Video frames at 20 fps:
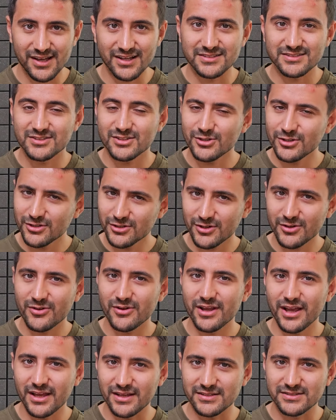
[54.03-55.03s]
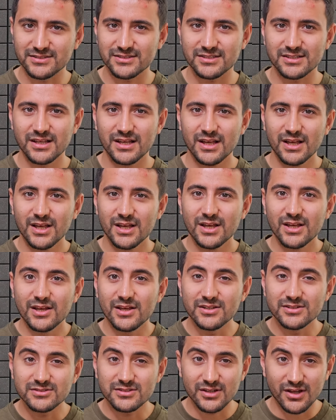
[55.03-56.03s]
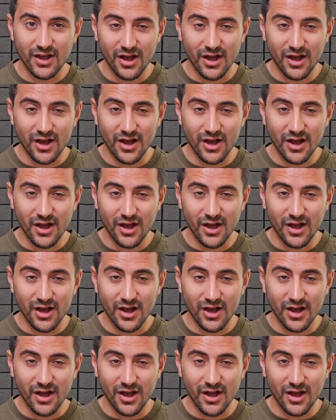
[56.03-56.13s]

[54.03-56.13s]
does, he creates. He's the